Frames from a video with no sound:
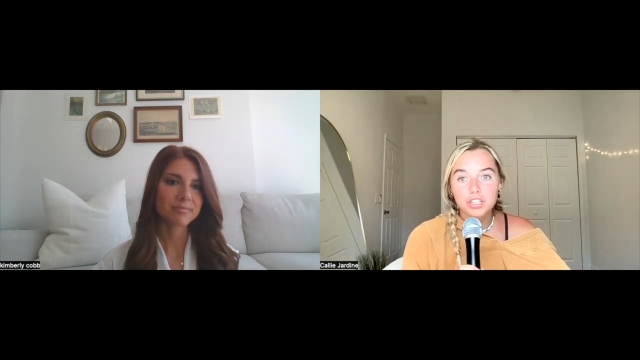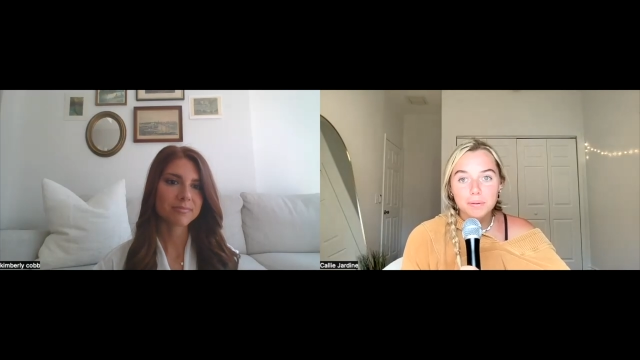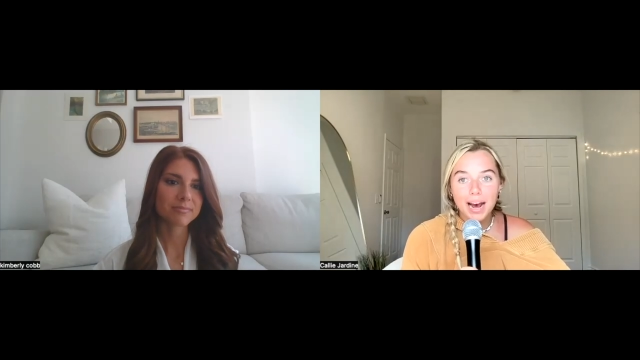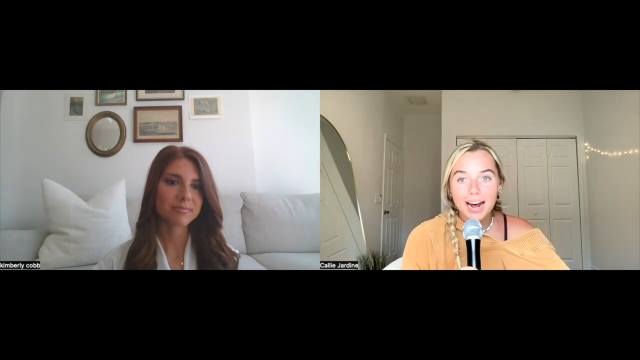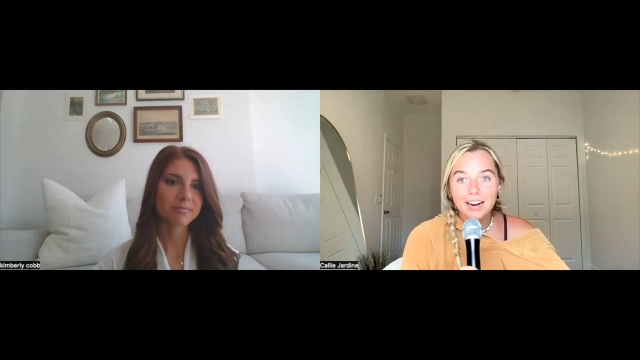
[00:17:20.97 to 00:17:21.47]
Speaker 1: to
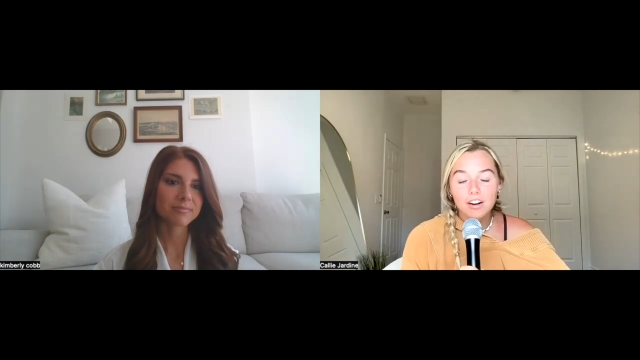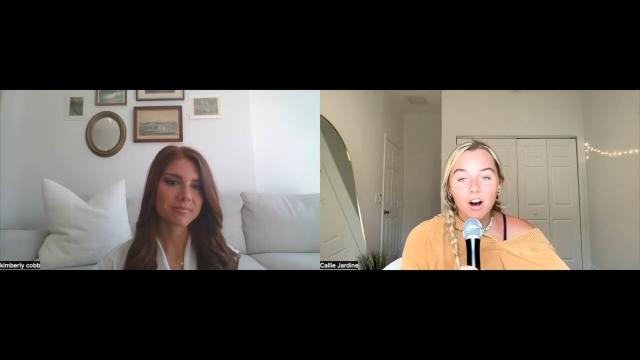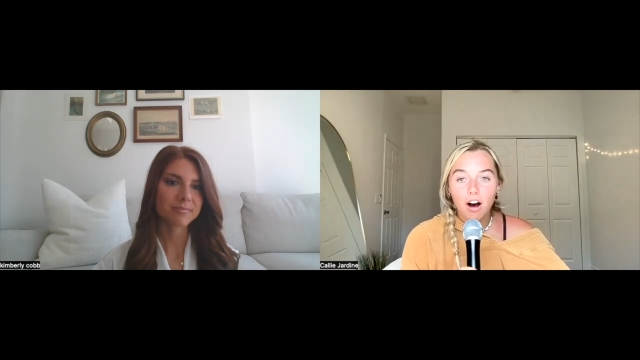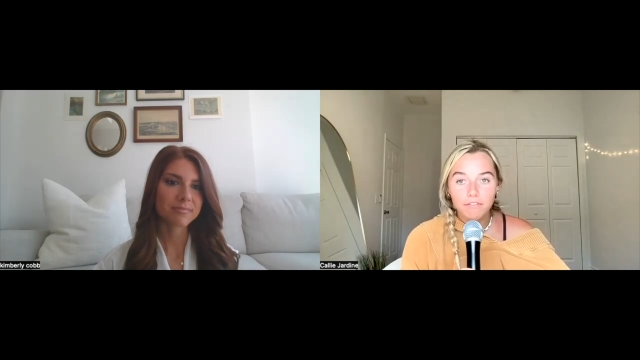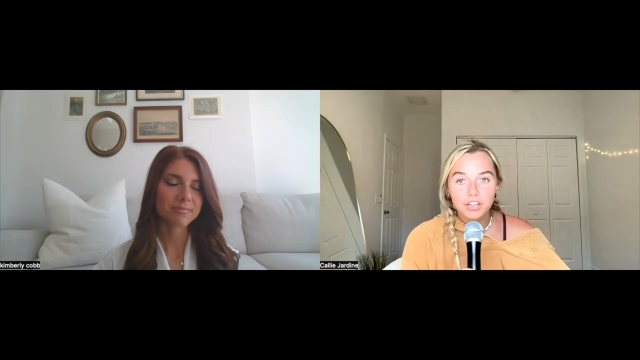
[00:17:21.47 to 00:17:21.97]
had a
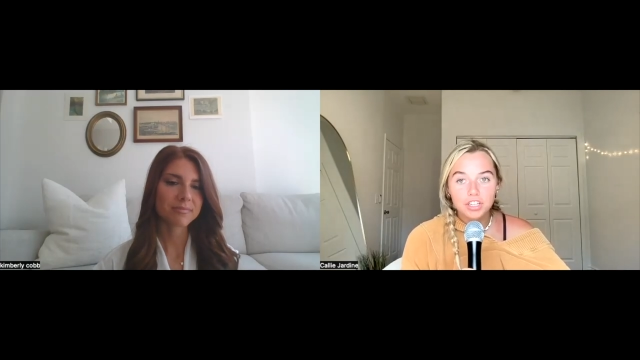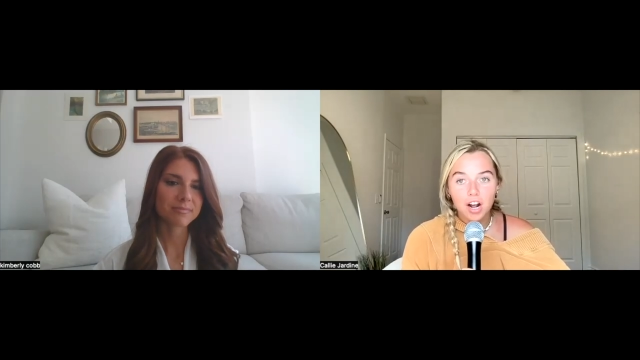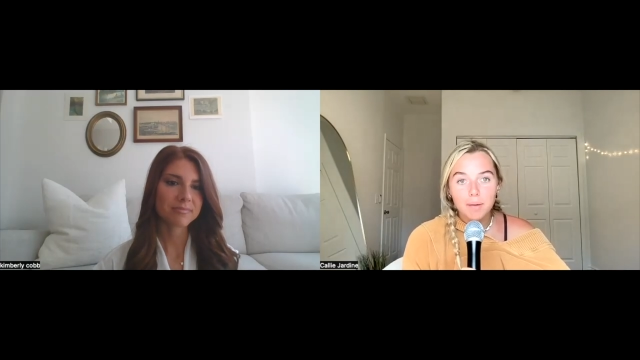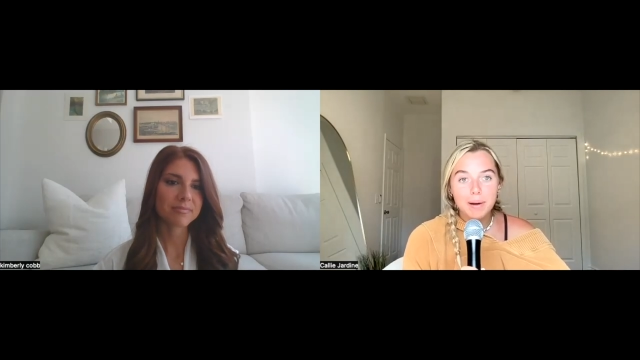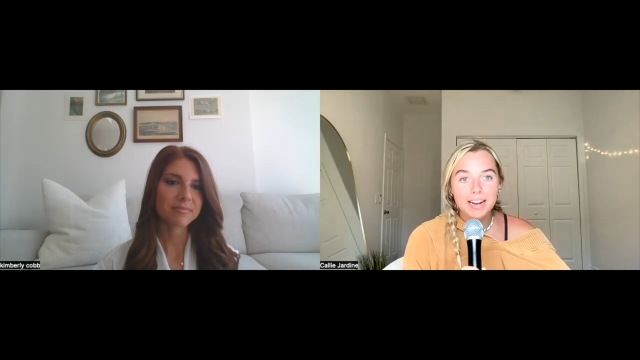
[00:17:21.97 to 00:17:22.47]
coffee
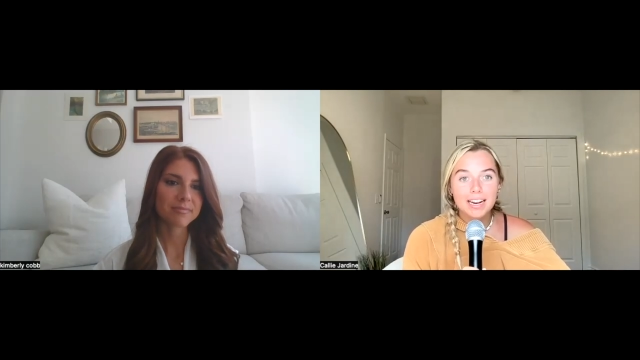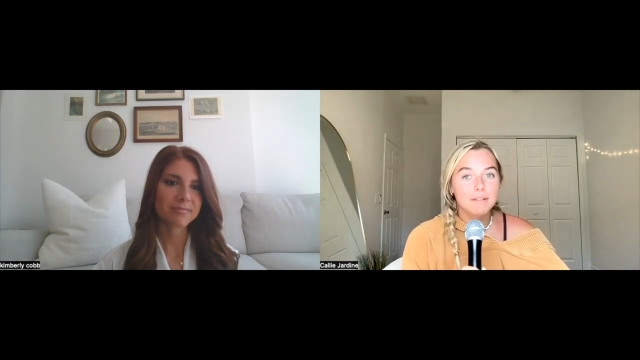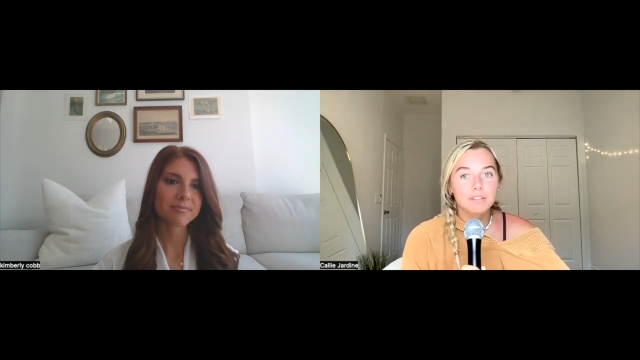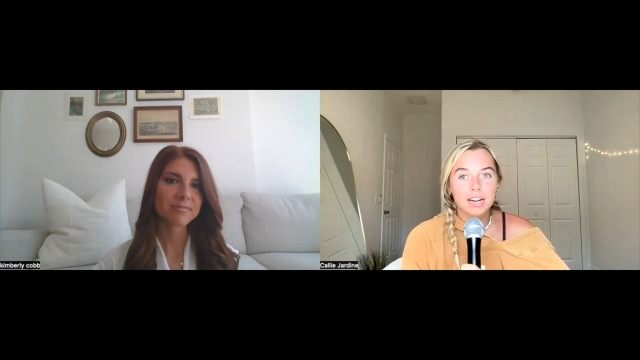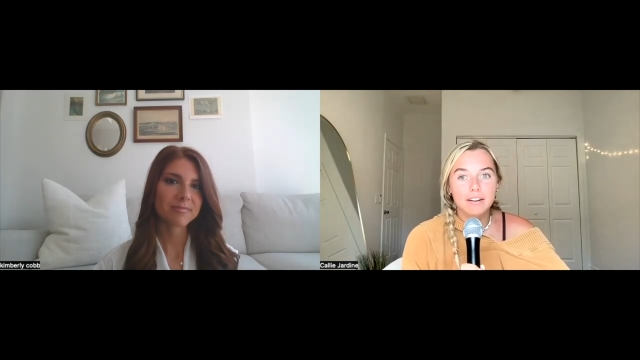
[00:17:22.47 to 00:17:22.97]
shop at it. It
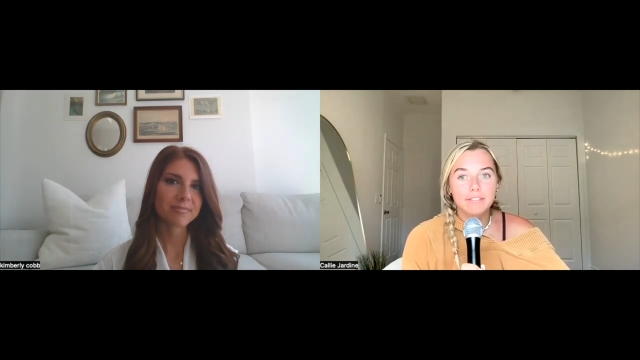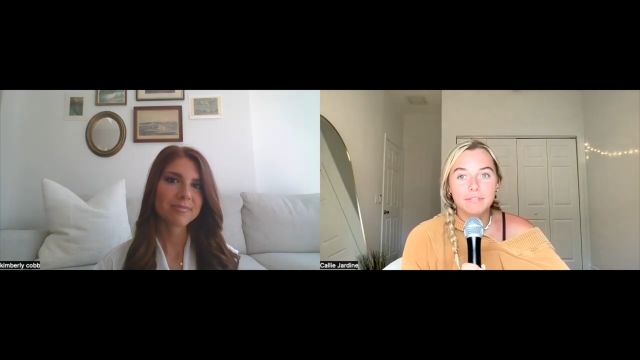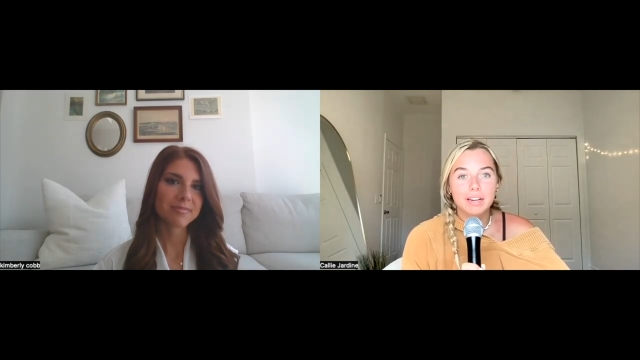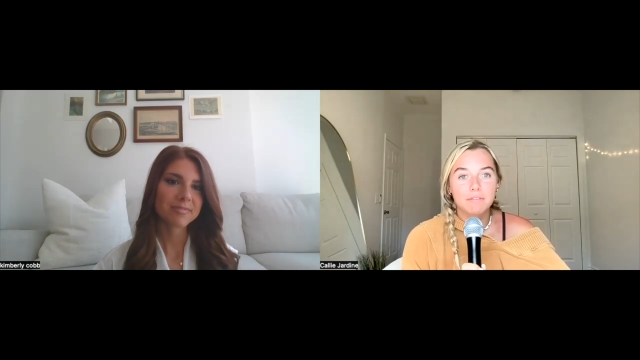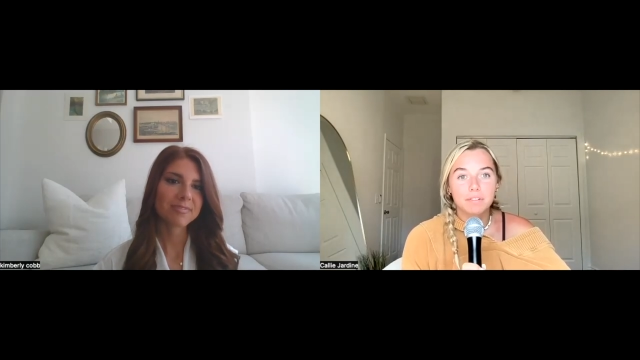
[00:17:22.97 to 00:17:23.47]
was kind of
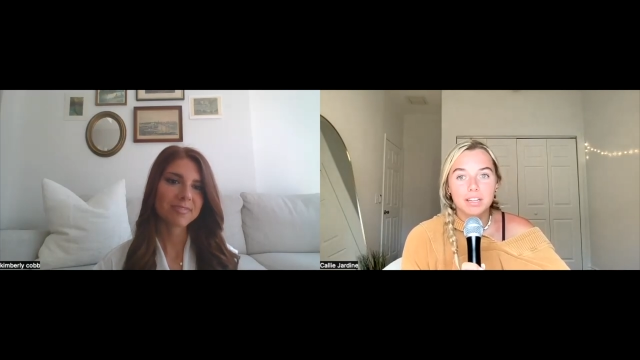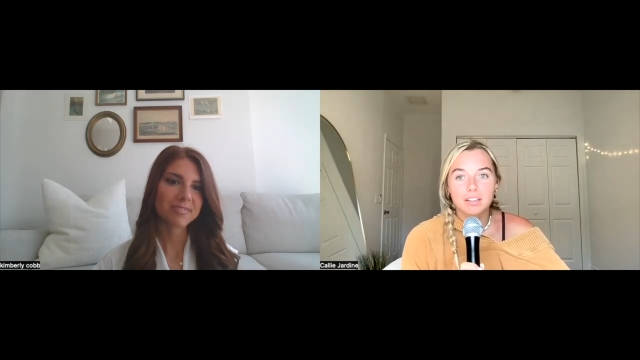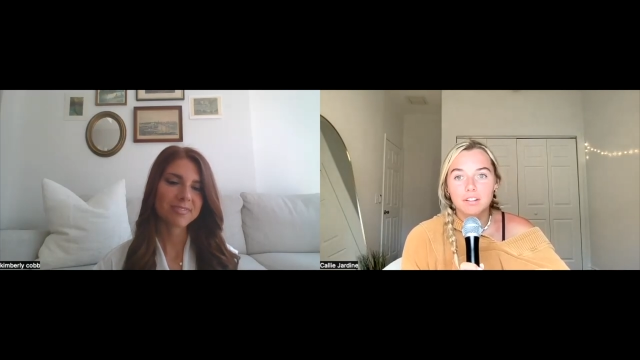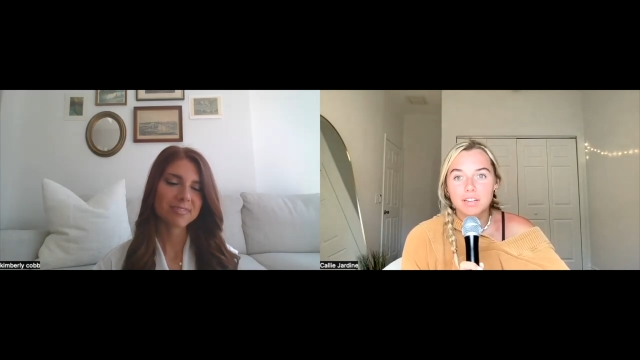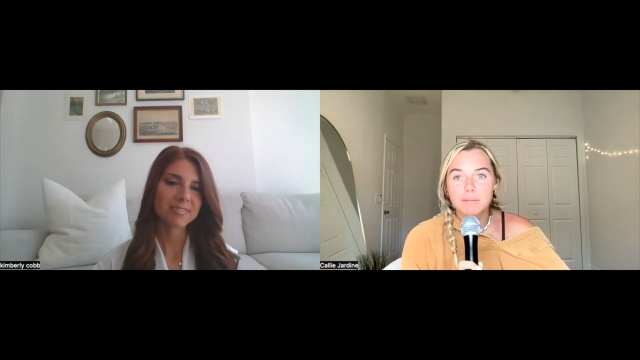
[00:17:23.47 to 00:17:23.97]
like really
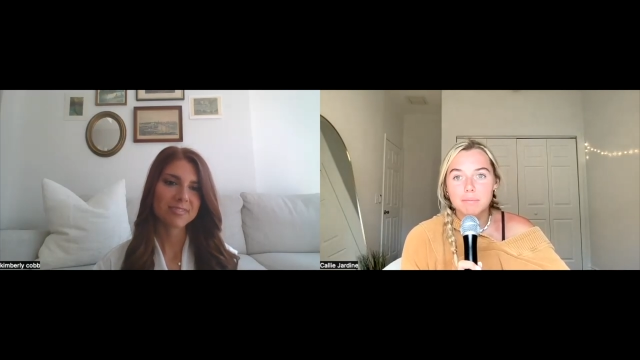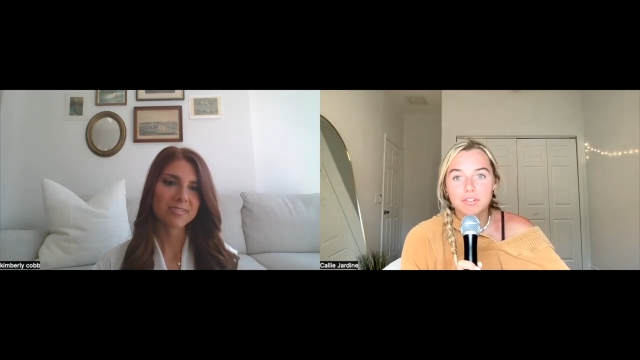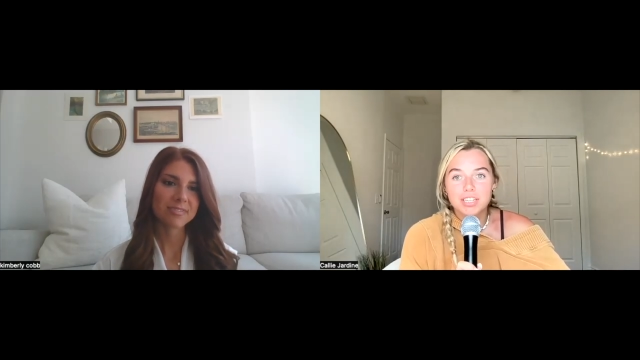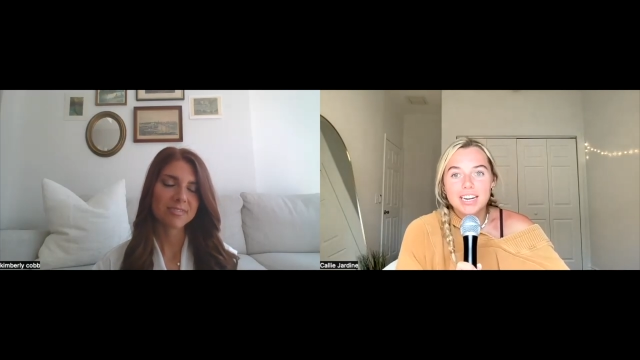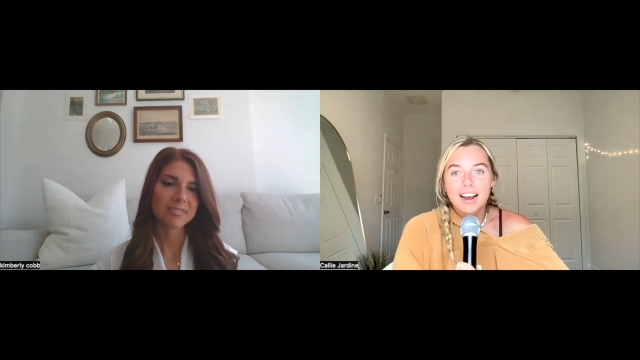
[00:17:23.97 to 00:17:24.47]
low key
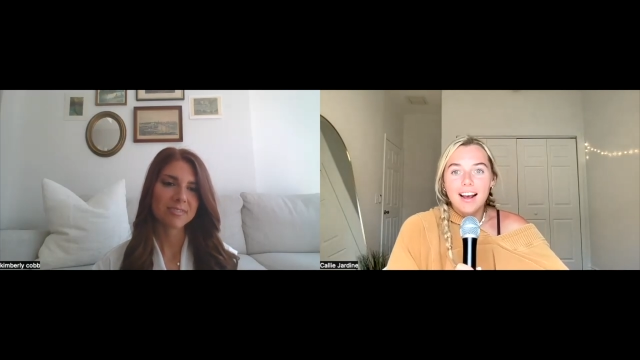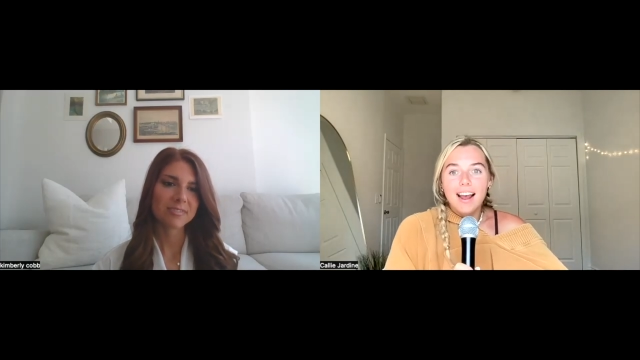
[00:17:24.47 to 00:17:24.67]
bougie.